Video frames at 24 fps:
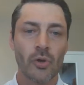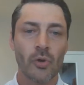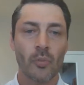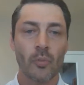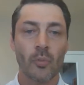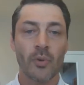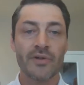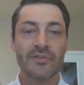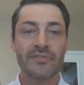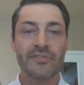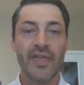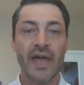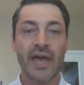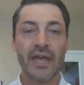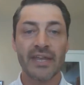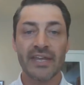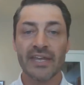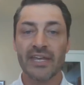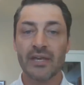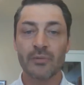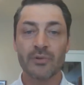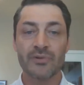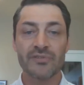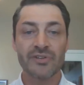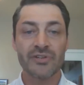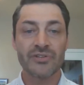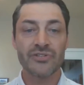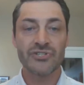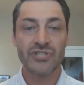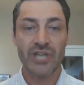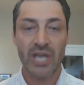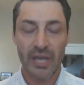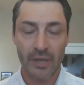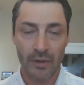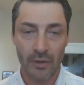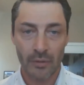was that he was in
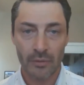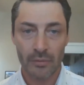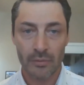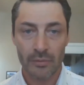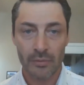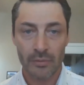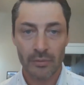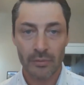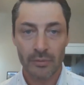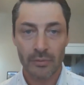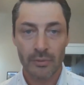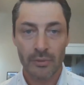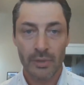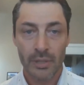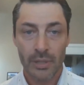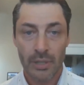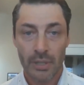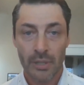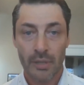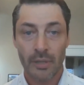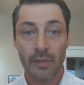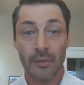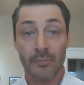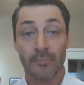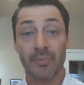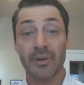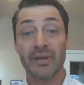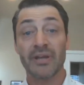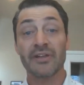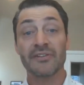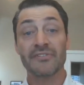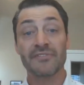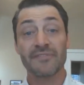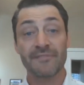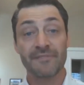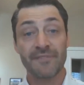jail, but
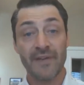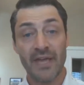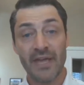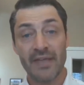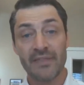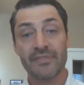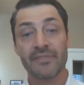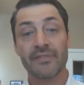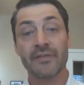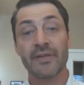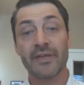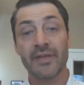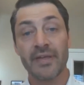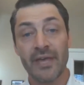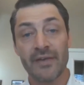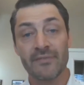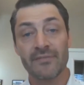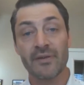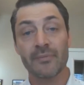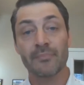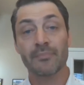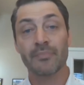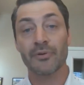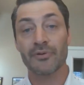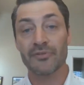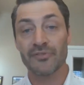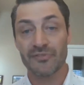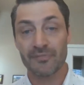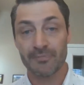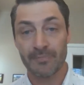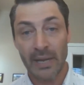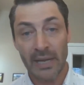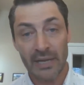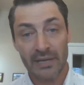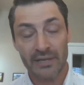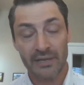his faith gave him
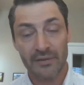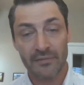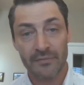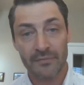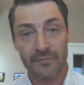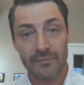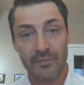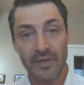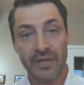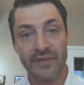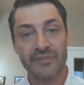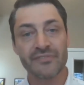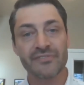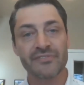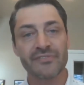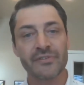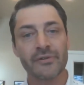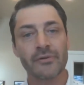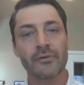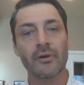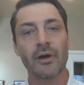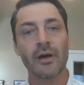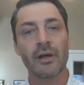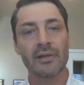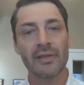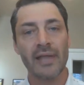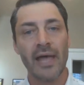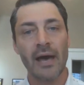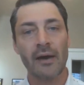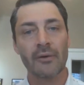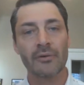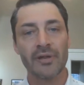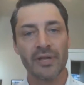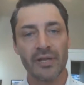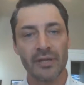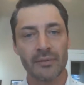perspective and still
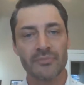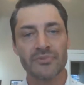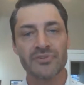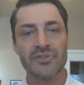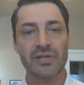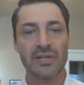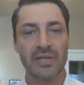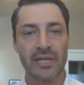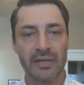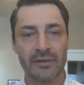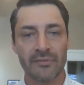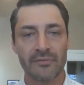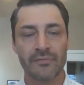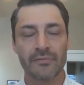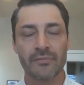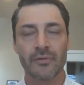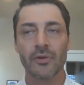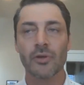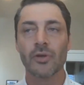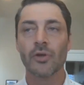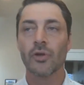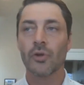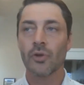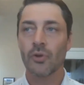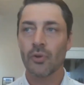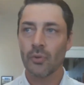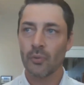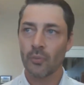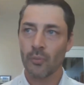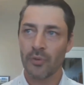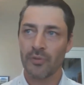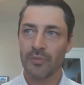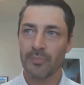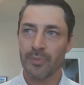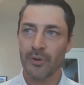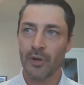allowed him to live
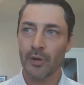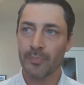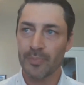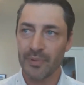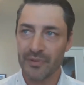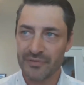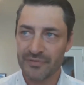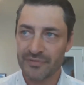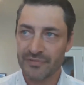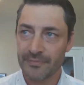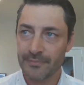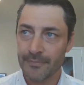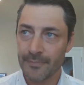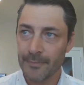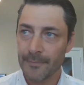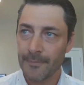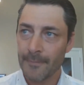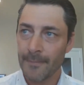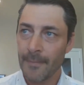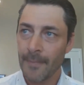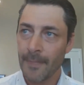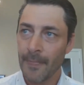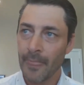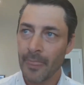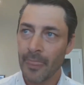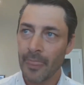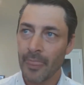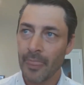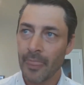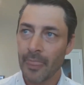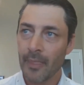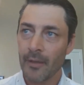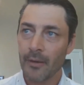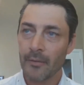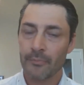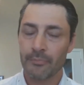with purpose.
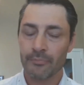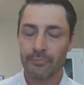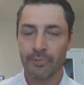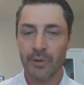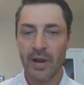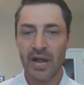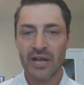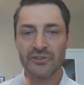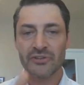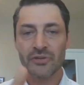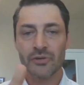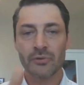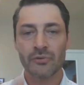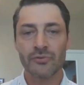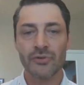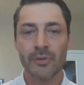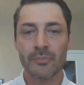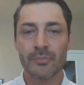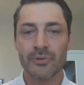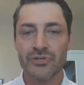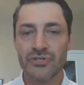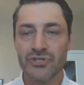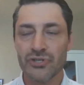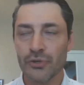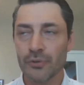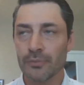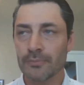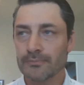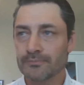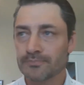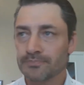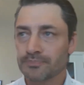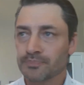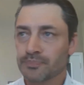Practical number two,